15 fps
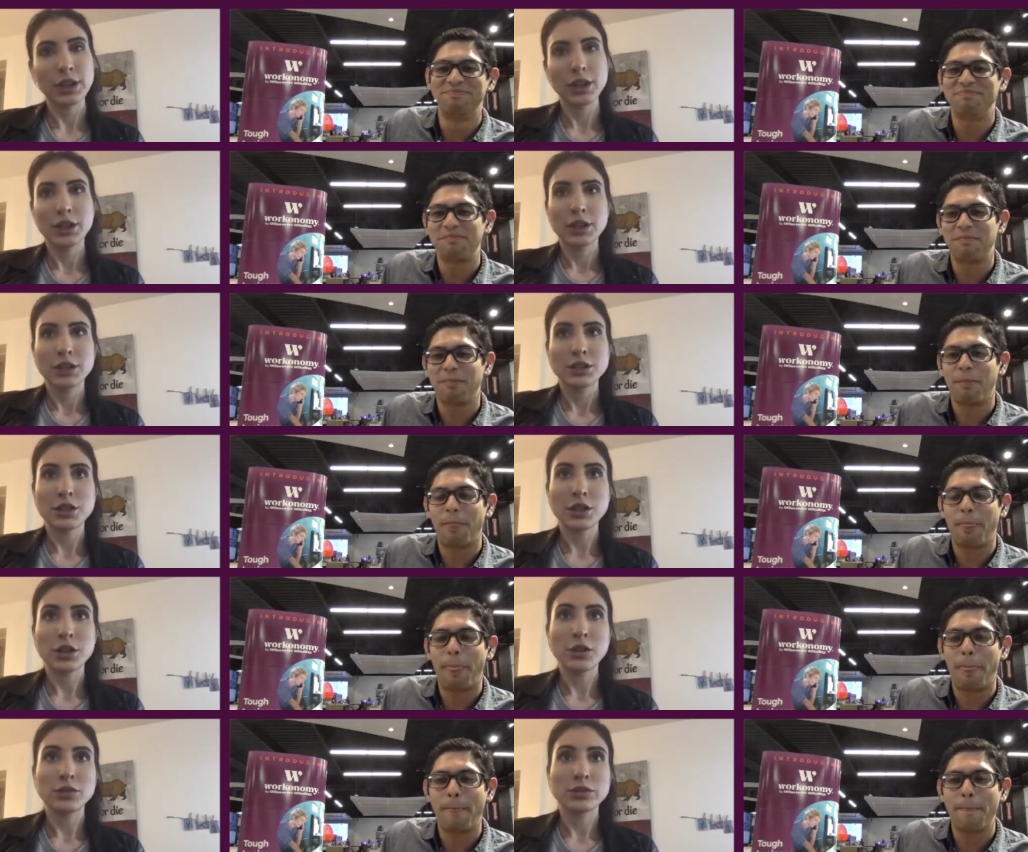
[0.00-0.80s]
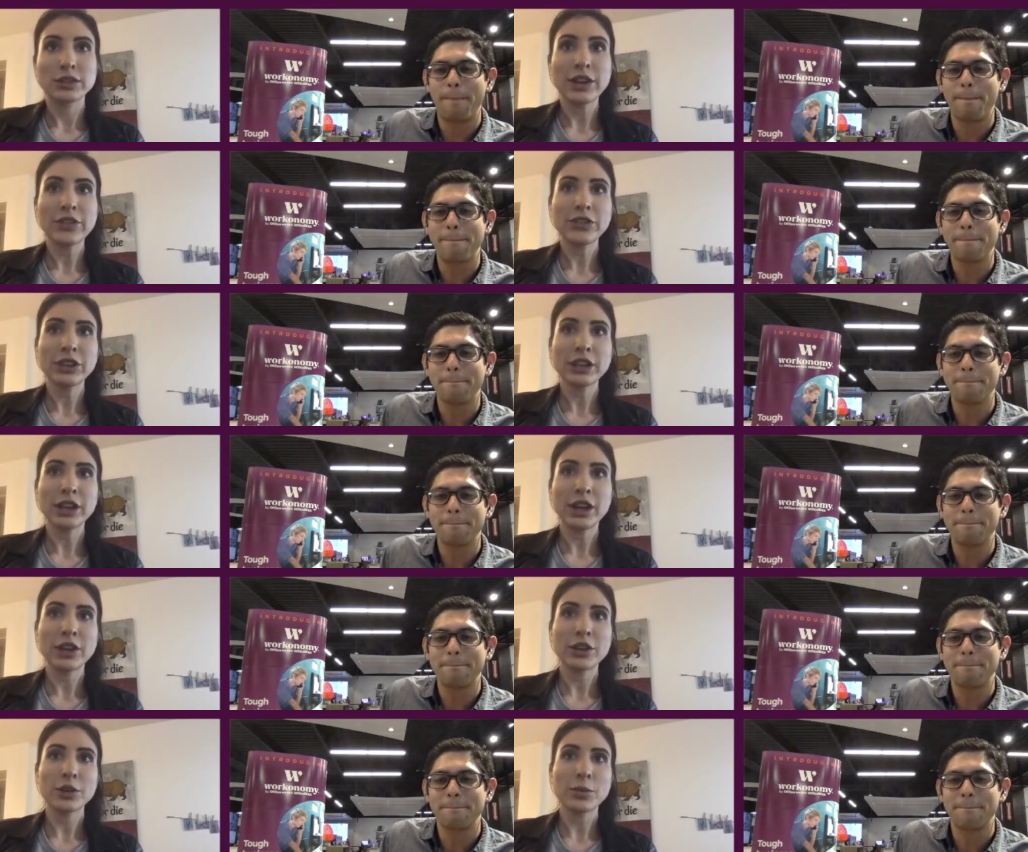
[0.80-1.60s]
Speaker 1: So definitely
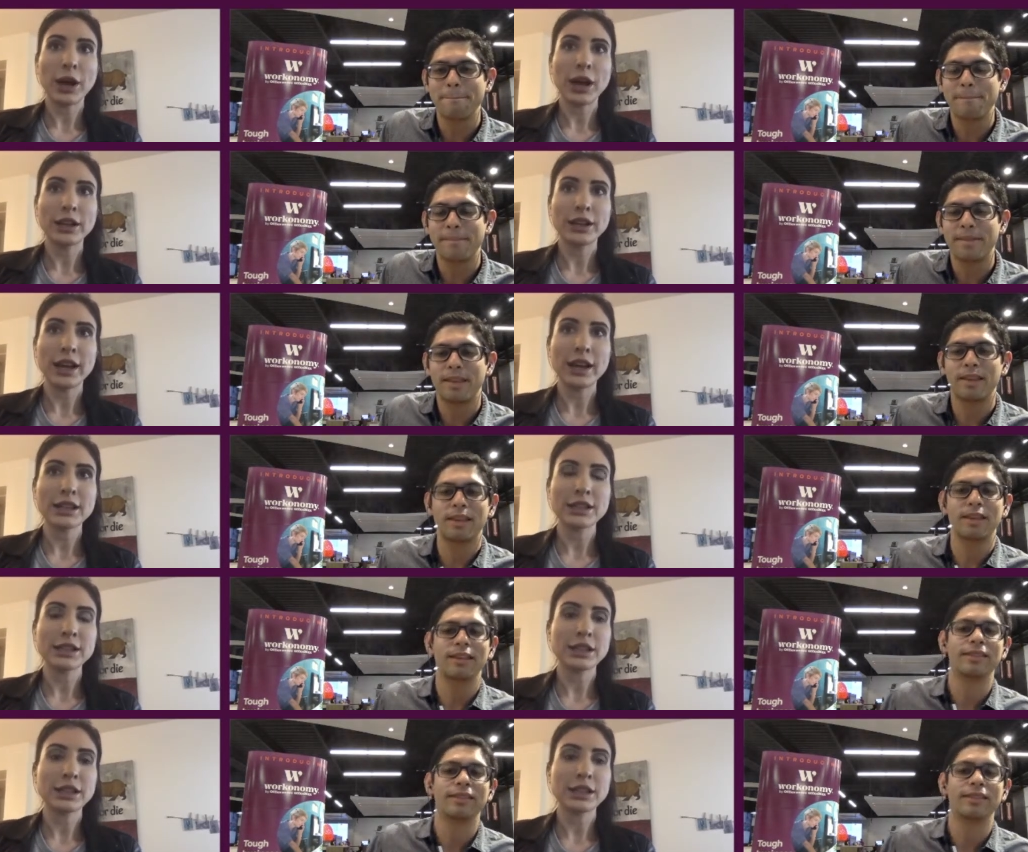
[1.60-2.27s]
other podcasts in the